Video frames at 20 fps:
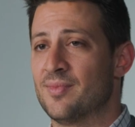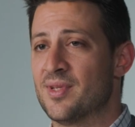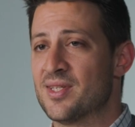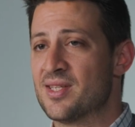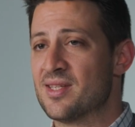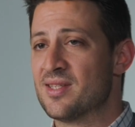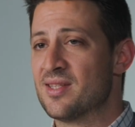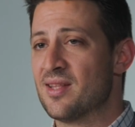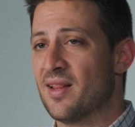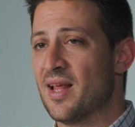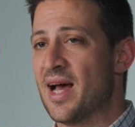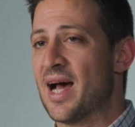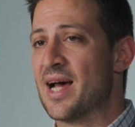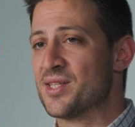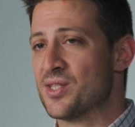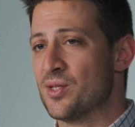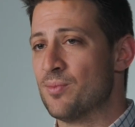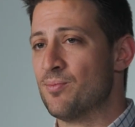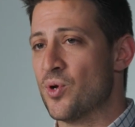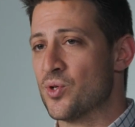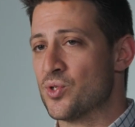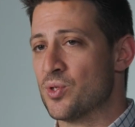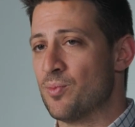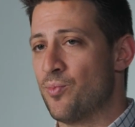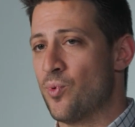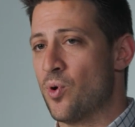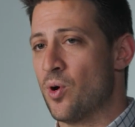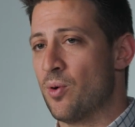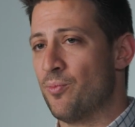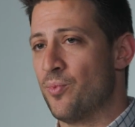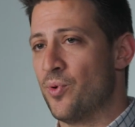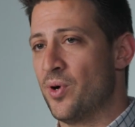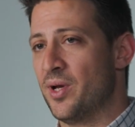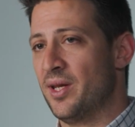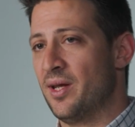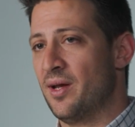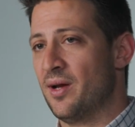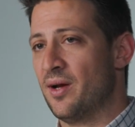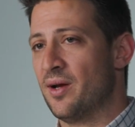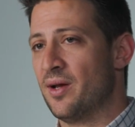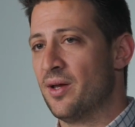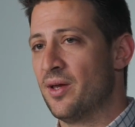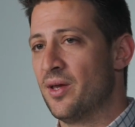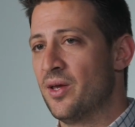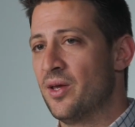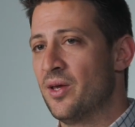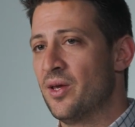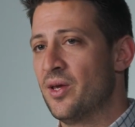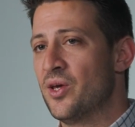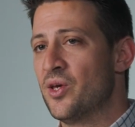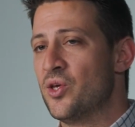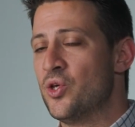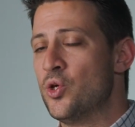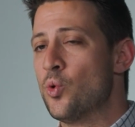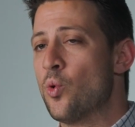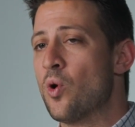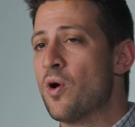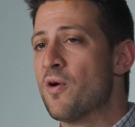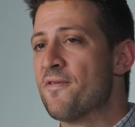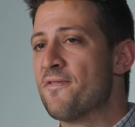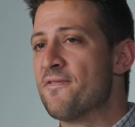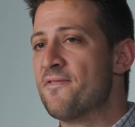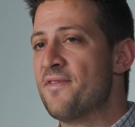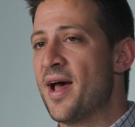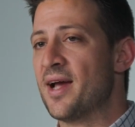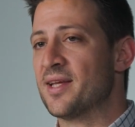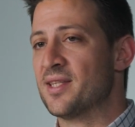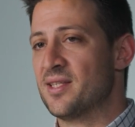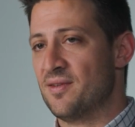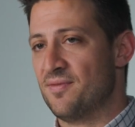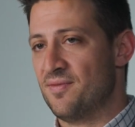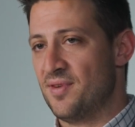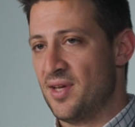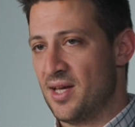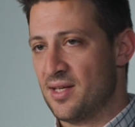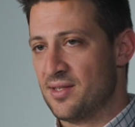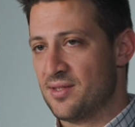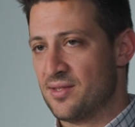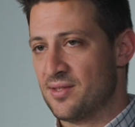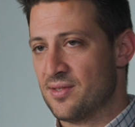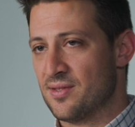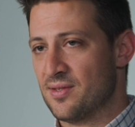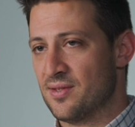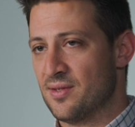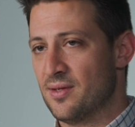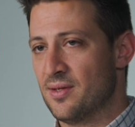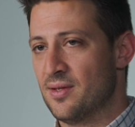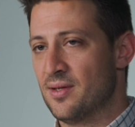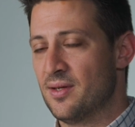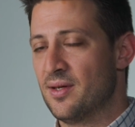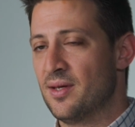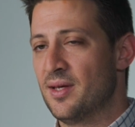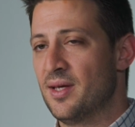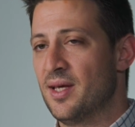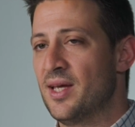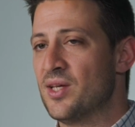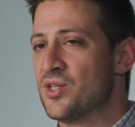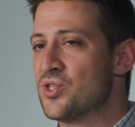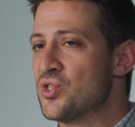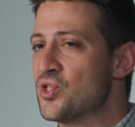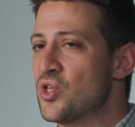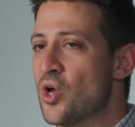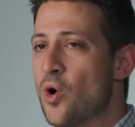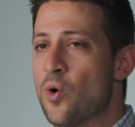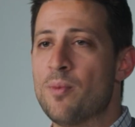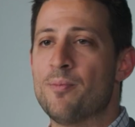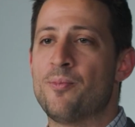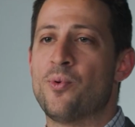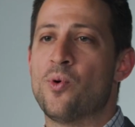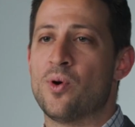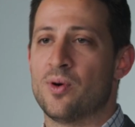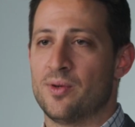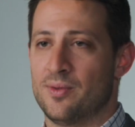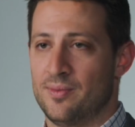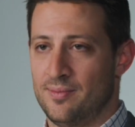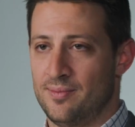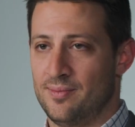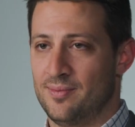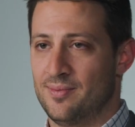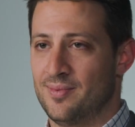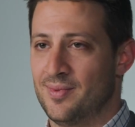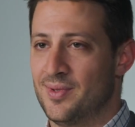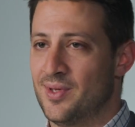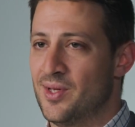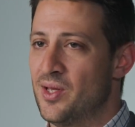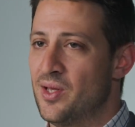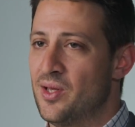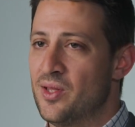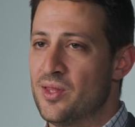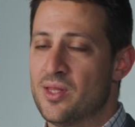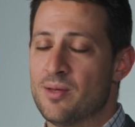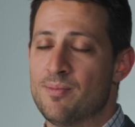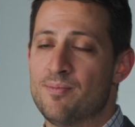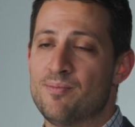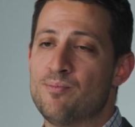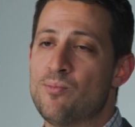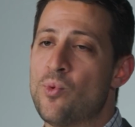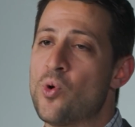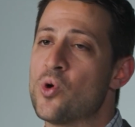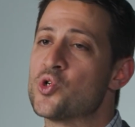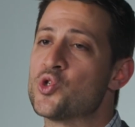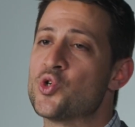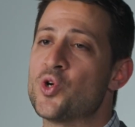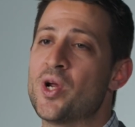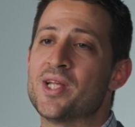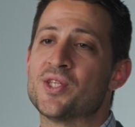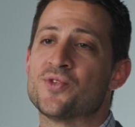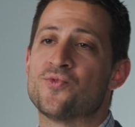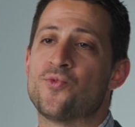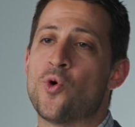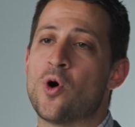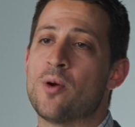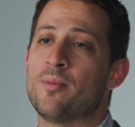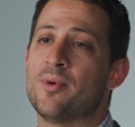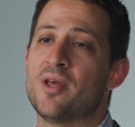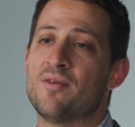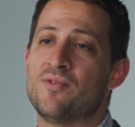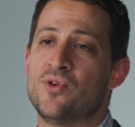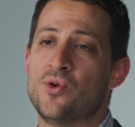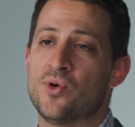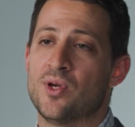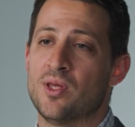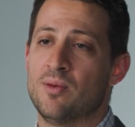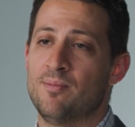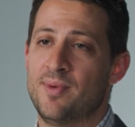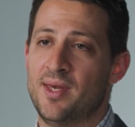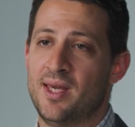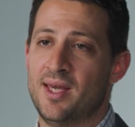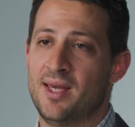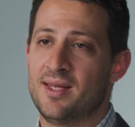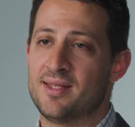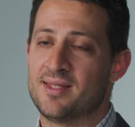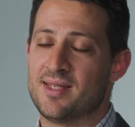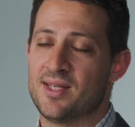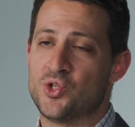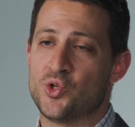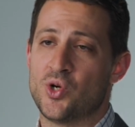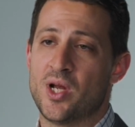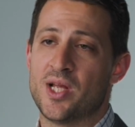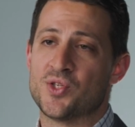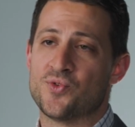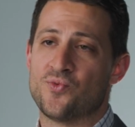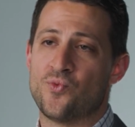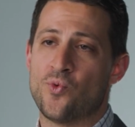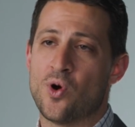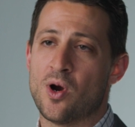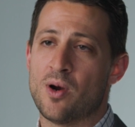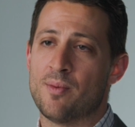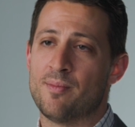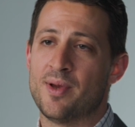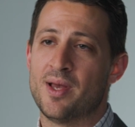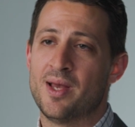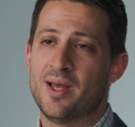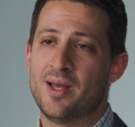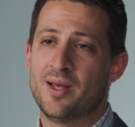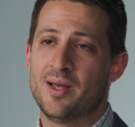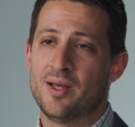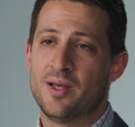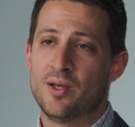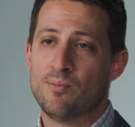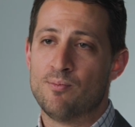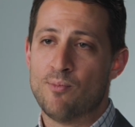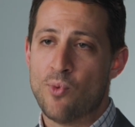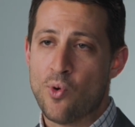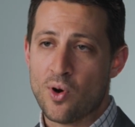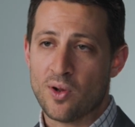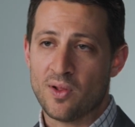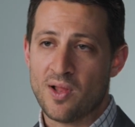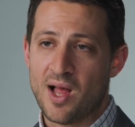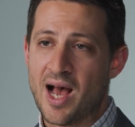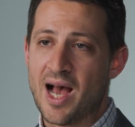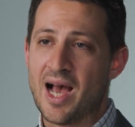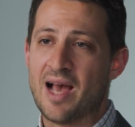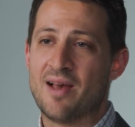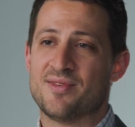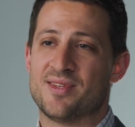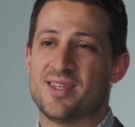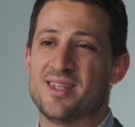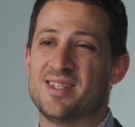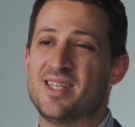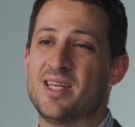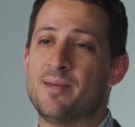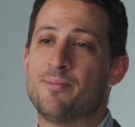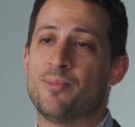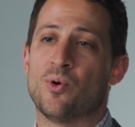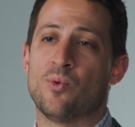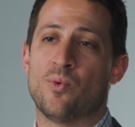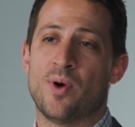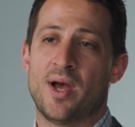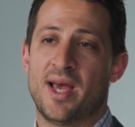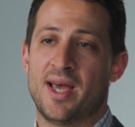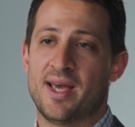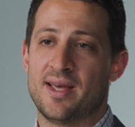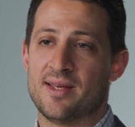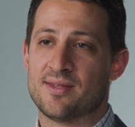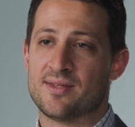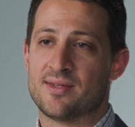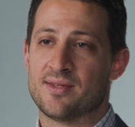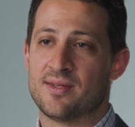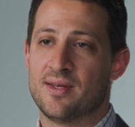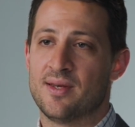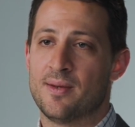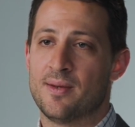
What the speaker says: This is the last and most important point here. Your effectiveness is so important. The more transformative you can be to transform more lives in deeper ways,